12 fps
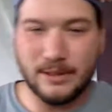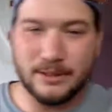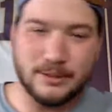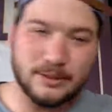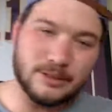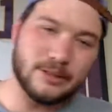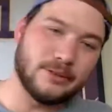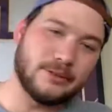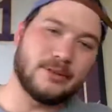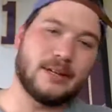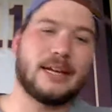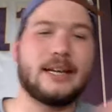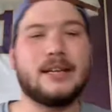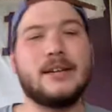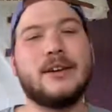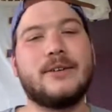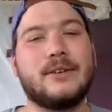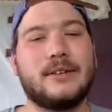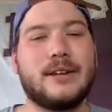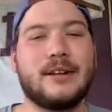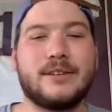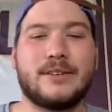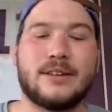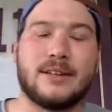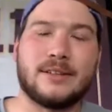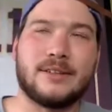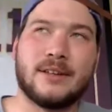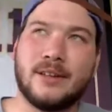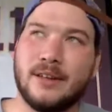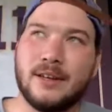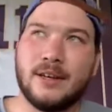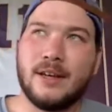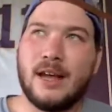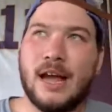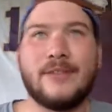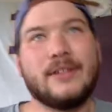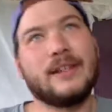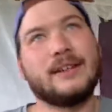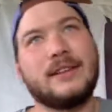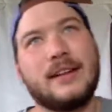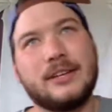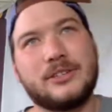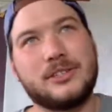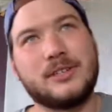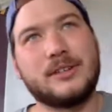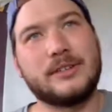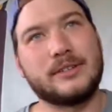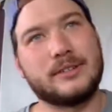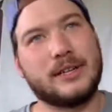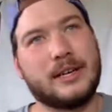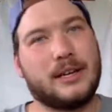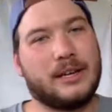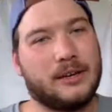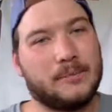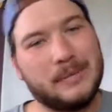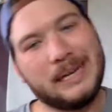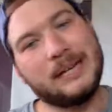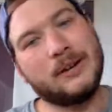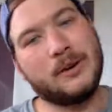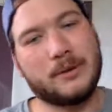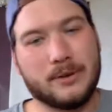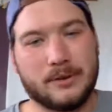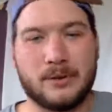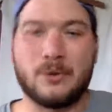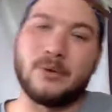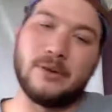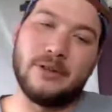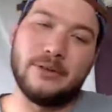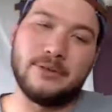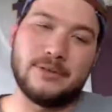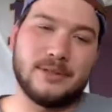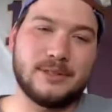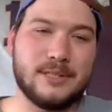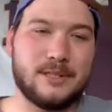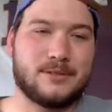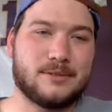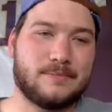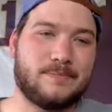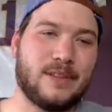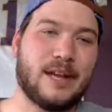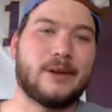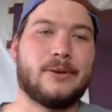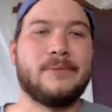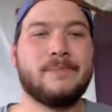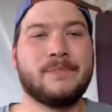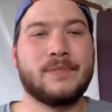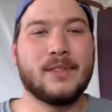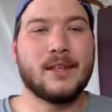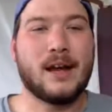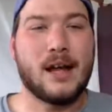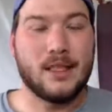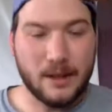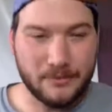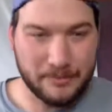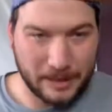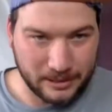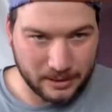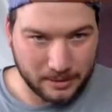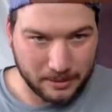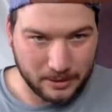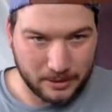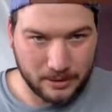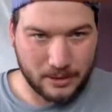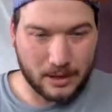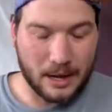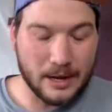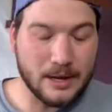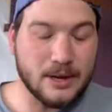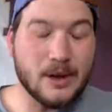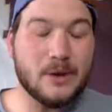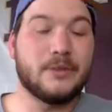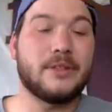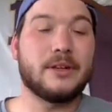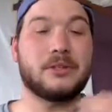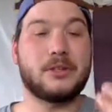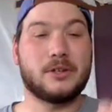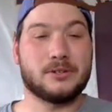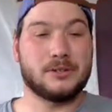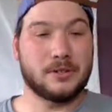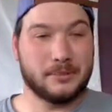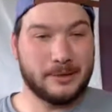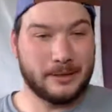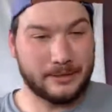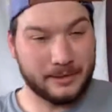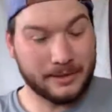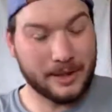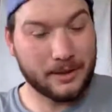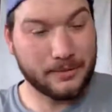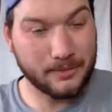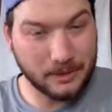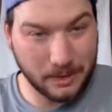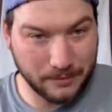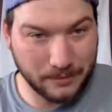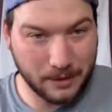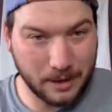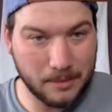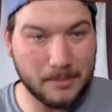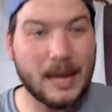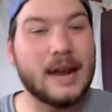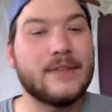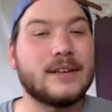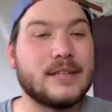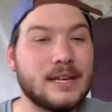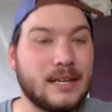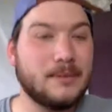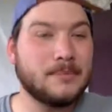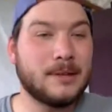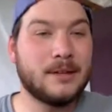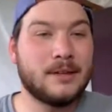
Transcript: lose. Like you know what it is, and yeah. it's and then like the next year is a mediocre or losing season. Now, I love Mike Zimmer. I know this year is going to be a successful year for him and the team.